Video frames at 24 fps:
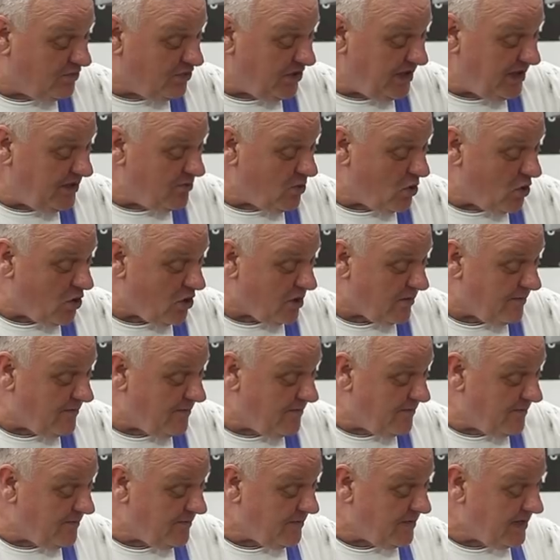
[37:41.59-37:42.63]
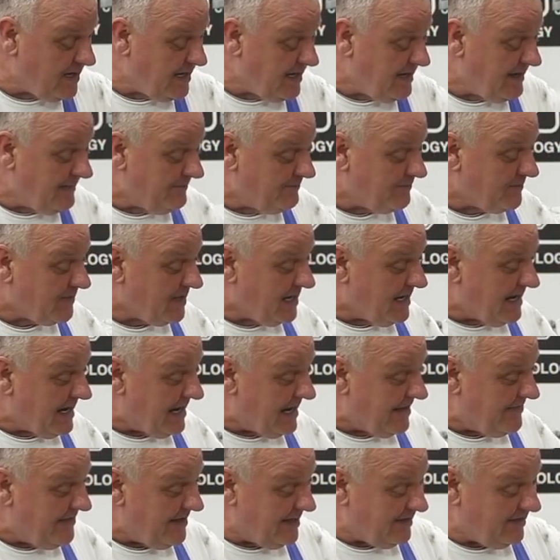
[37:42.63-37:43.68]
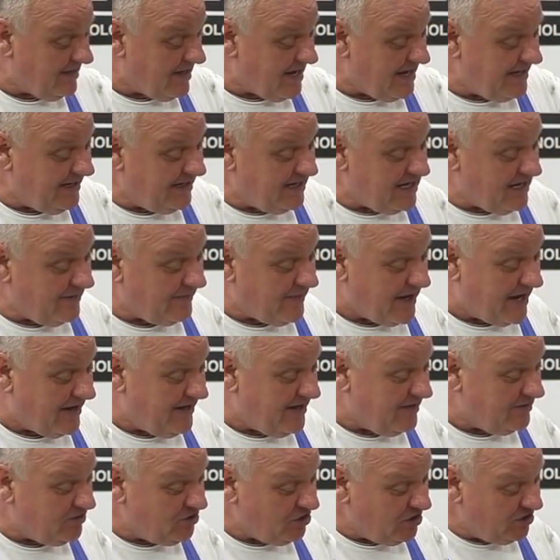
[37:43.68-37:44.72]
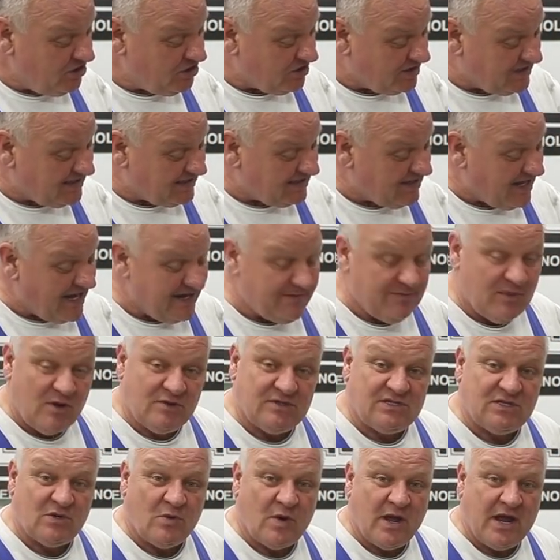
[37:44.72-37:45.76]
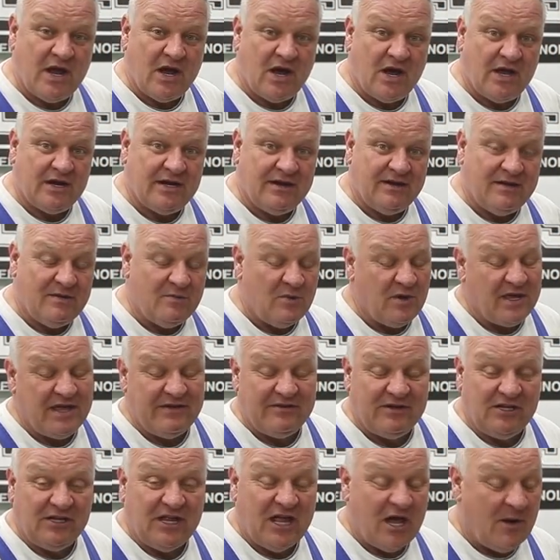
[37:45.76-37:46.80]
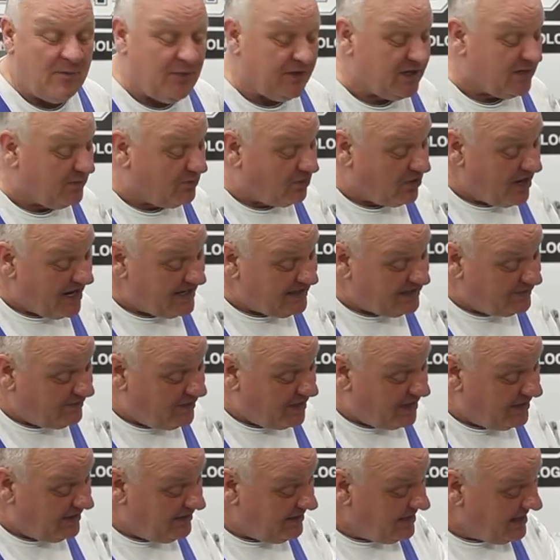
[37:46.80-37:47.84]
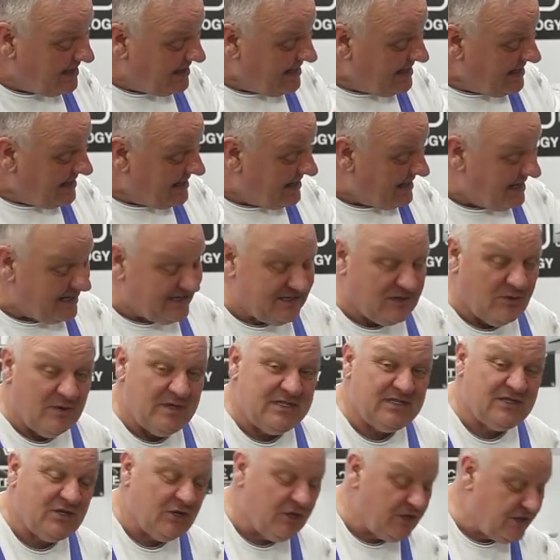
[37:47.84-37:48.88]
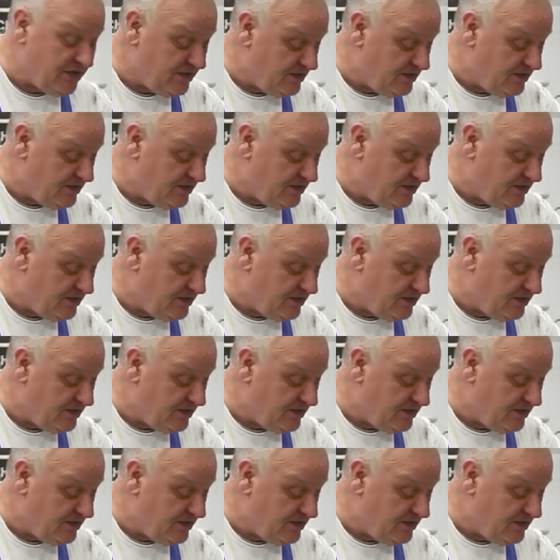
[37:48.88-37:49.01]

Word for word: pretty warm, and then line it up, and it should just slide most of the way on. We'll give it a little help with the press, but it's always good